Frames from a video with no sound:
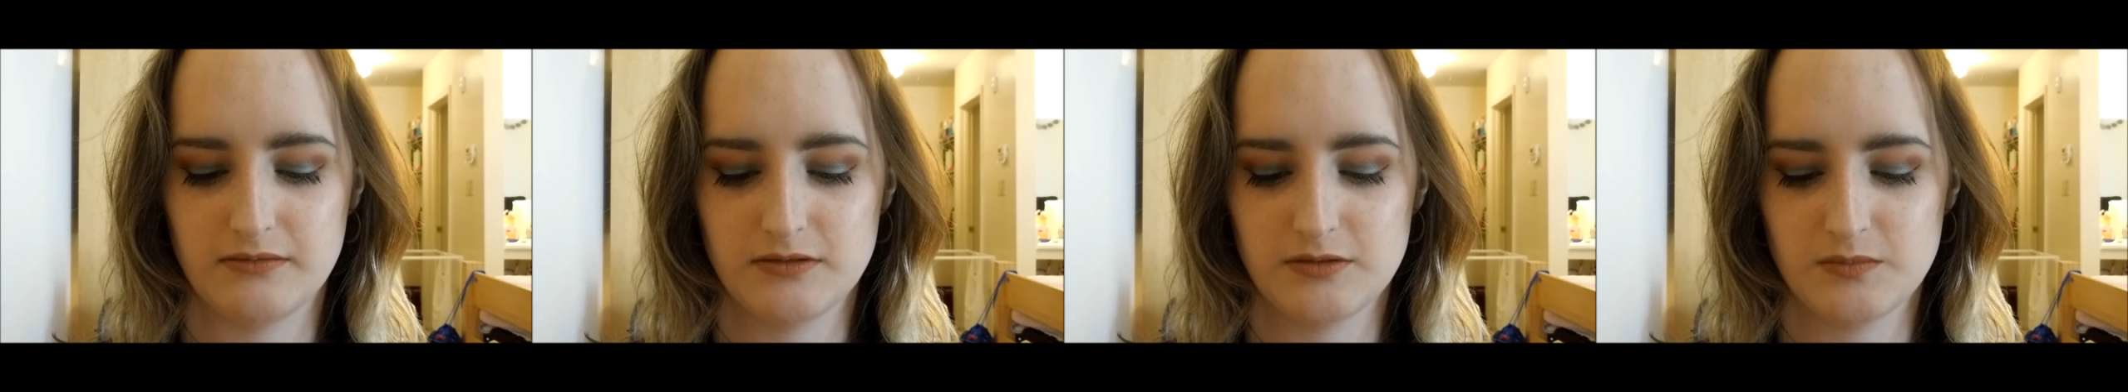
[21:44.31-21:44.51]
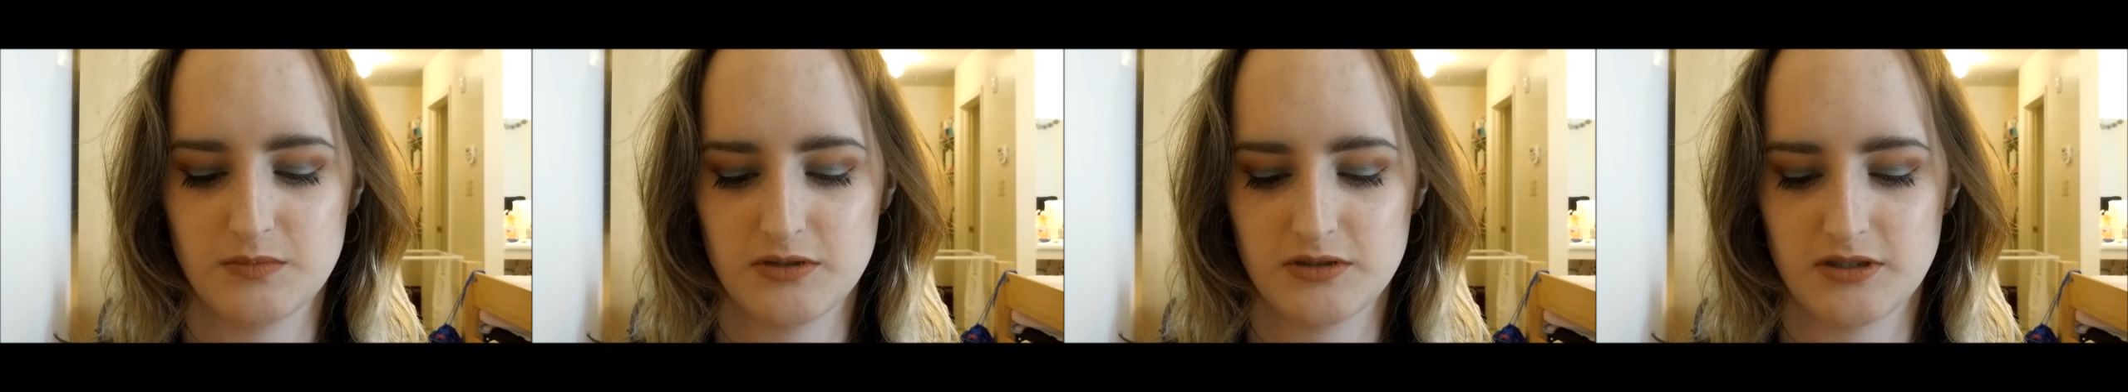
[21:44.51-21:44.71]

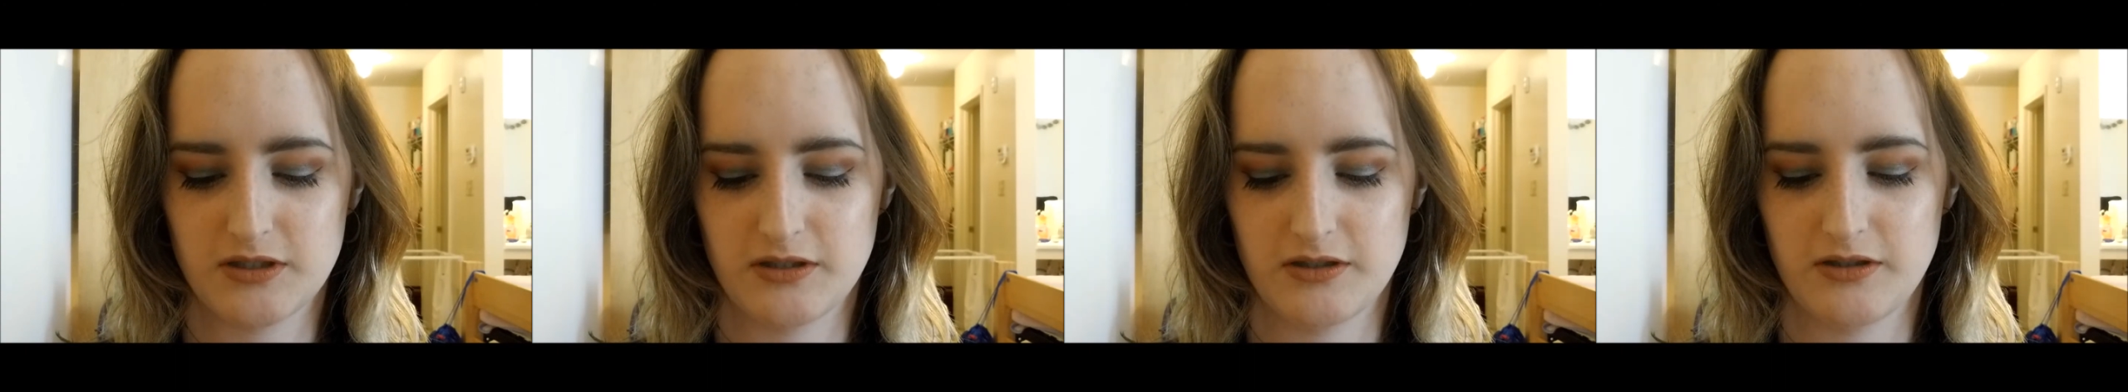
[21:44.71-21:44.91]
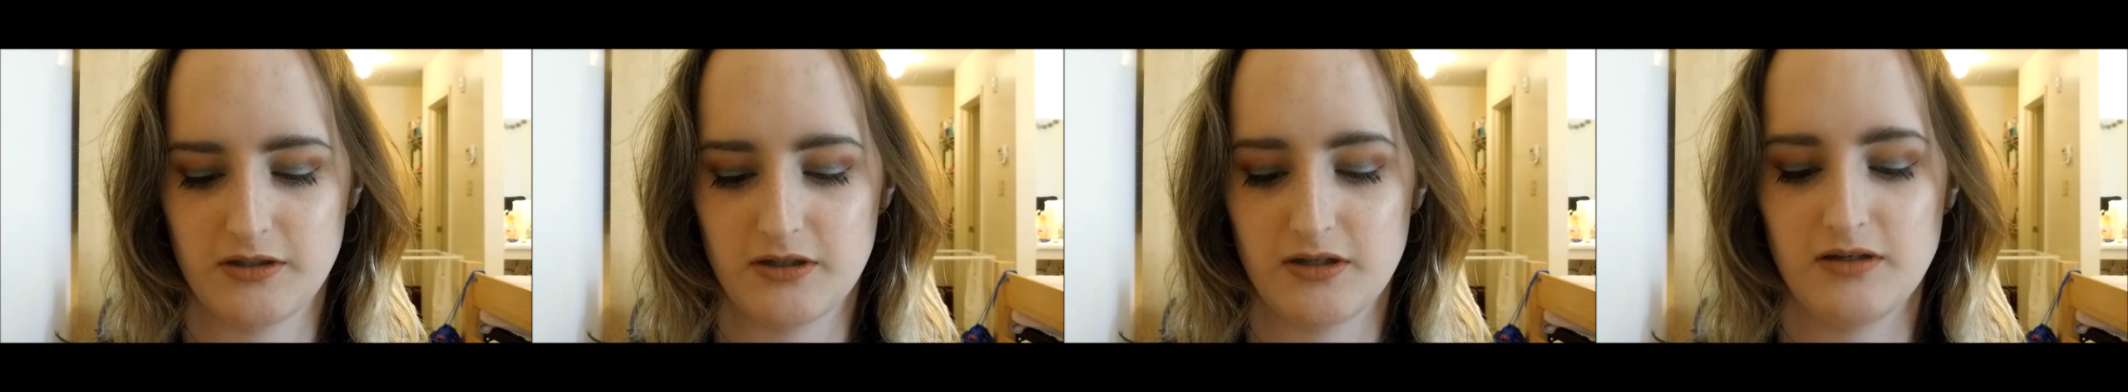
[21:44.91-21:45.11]
Smells kind
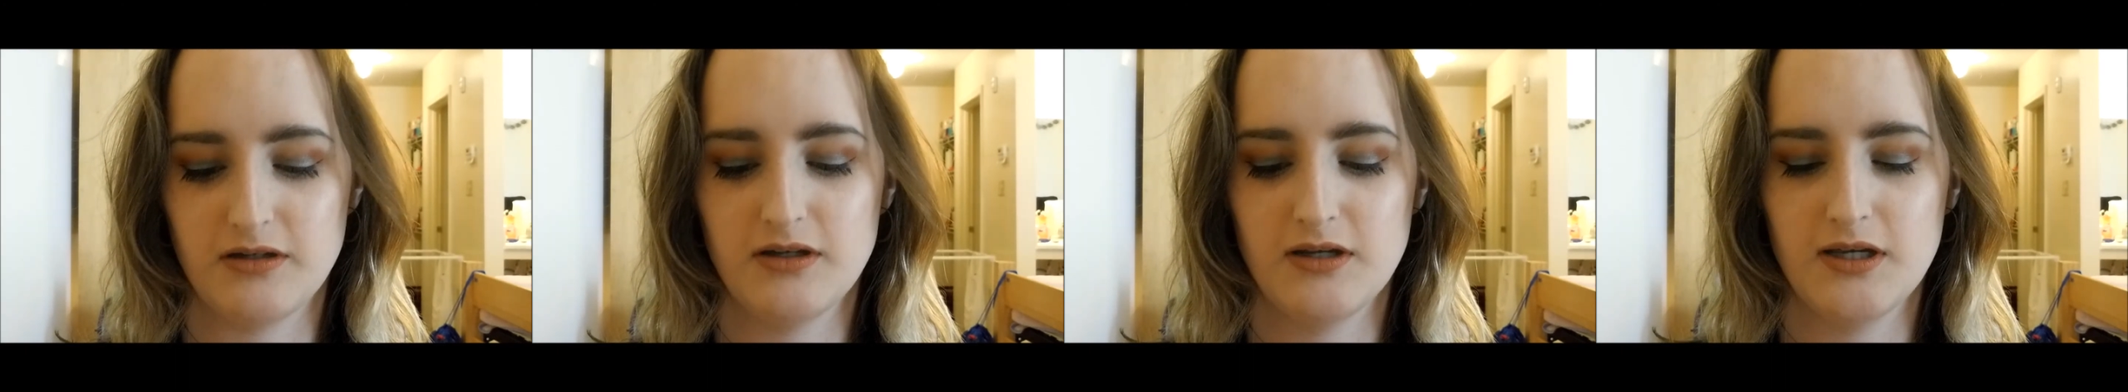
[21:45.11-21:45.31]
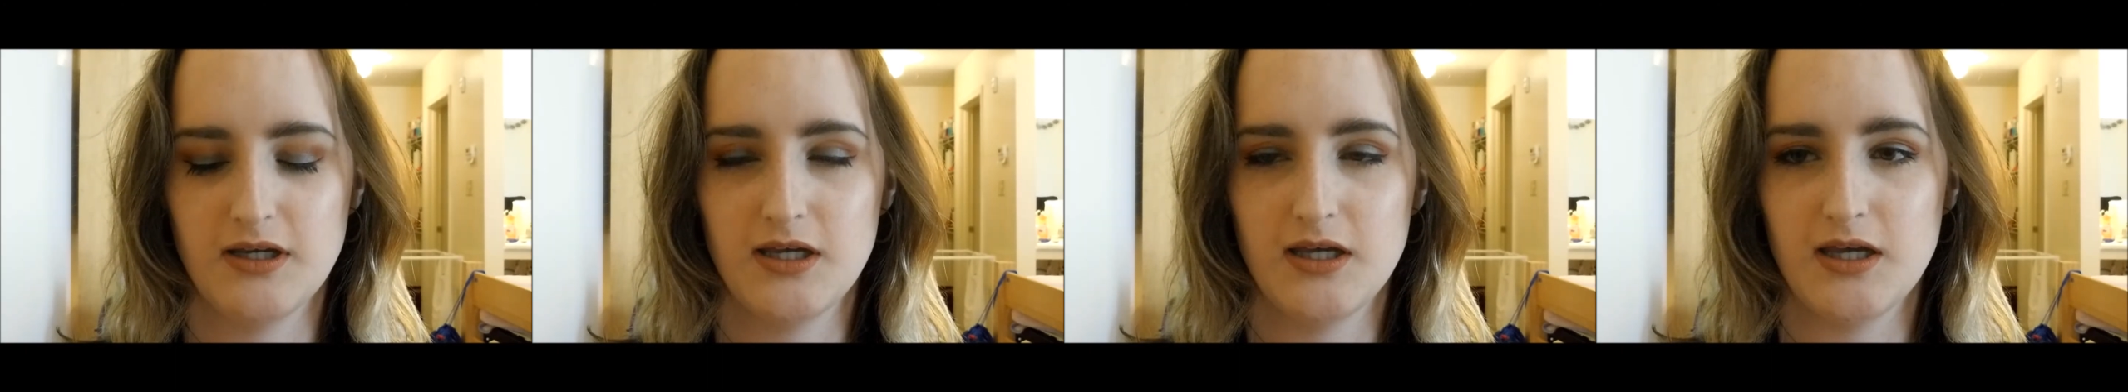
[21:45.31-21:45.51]
of good,
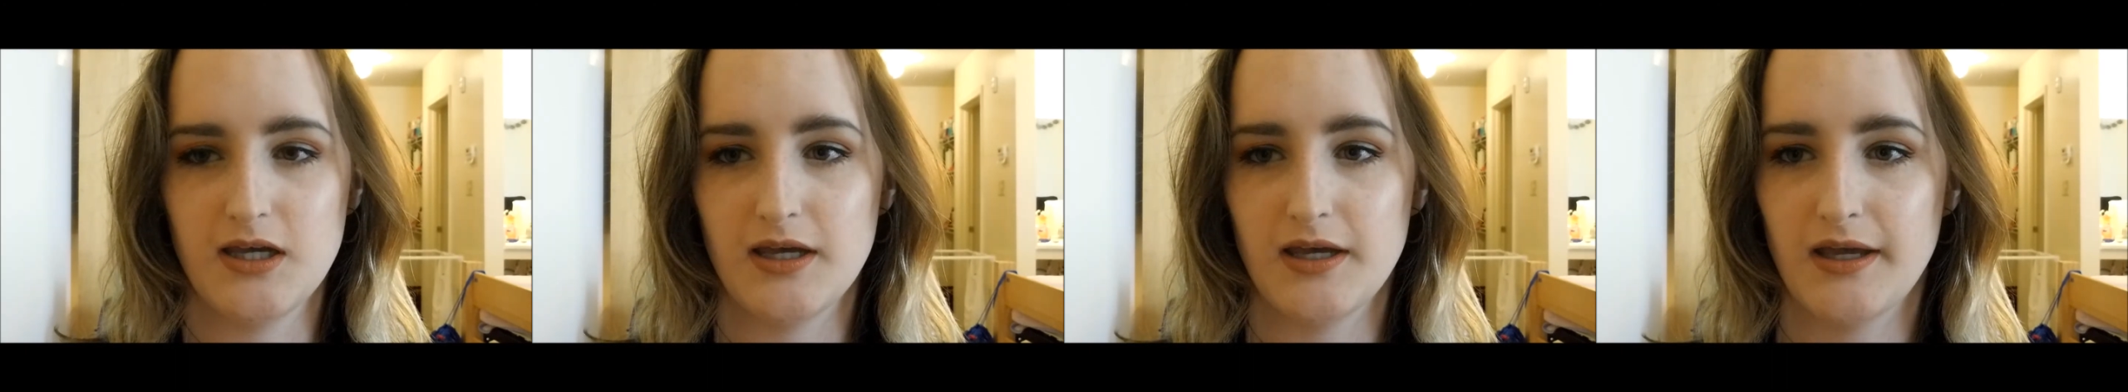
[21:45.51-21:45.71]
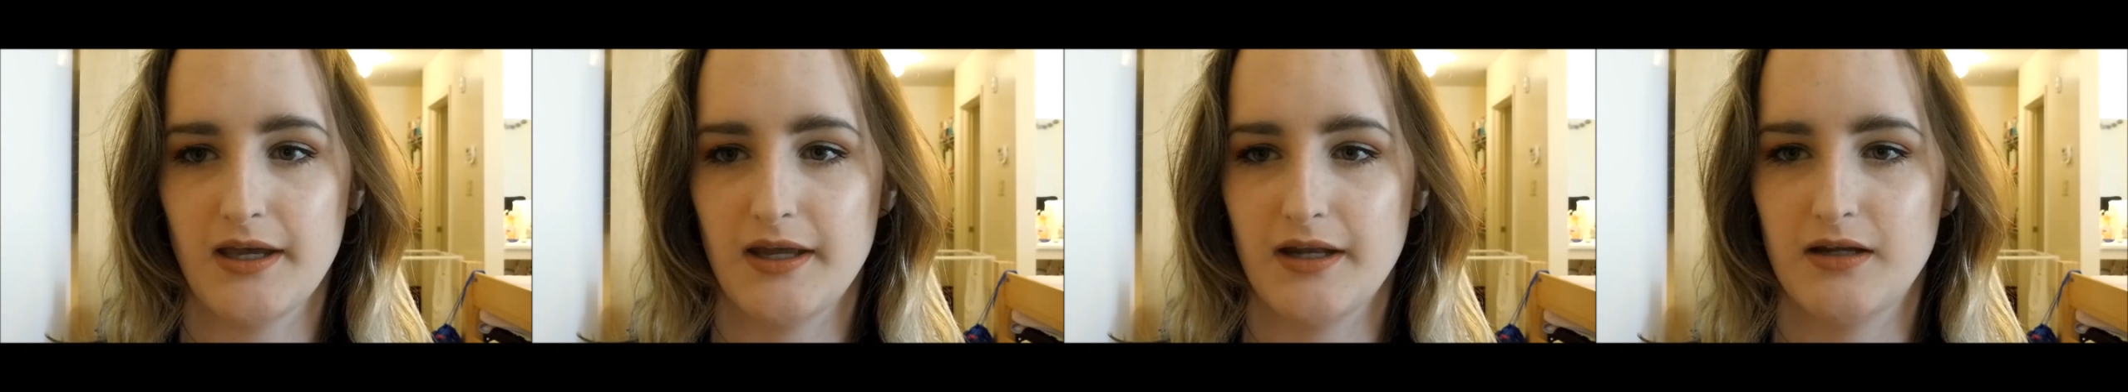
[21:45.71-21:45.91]

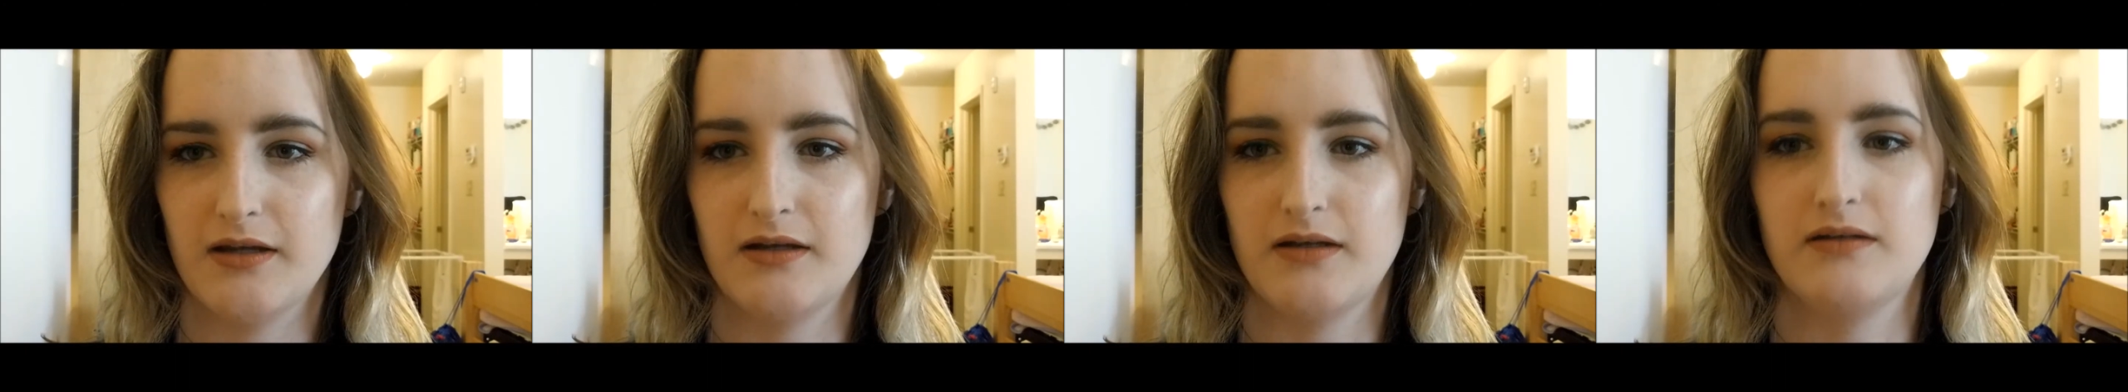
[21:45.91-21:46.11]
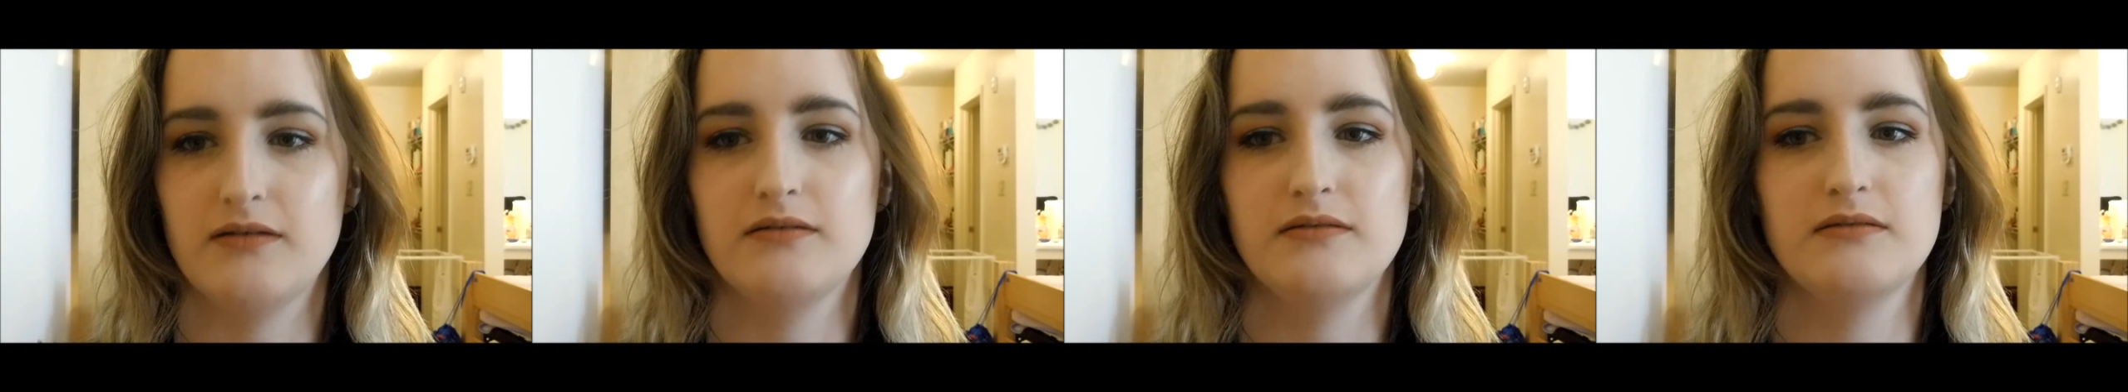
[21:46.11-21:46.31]
and